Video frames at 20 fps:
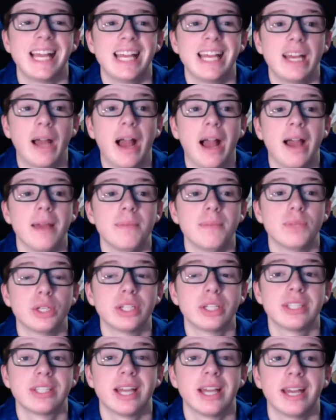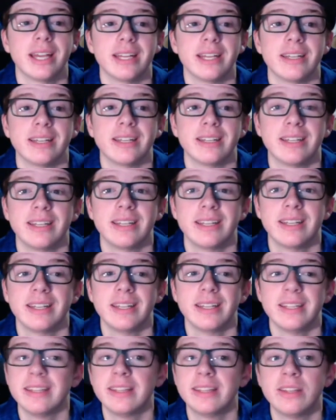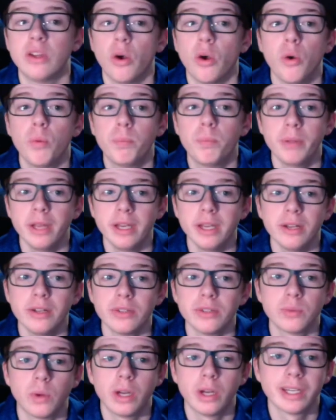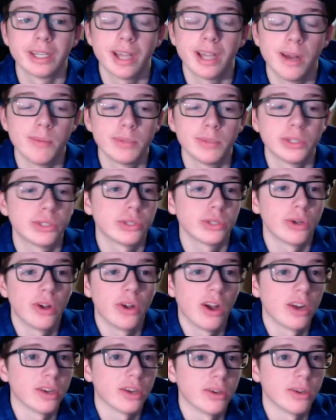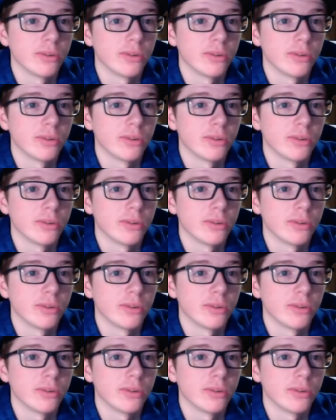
I'm just saying, no players want to come to Toronto.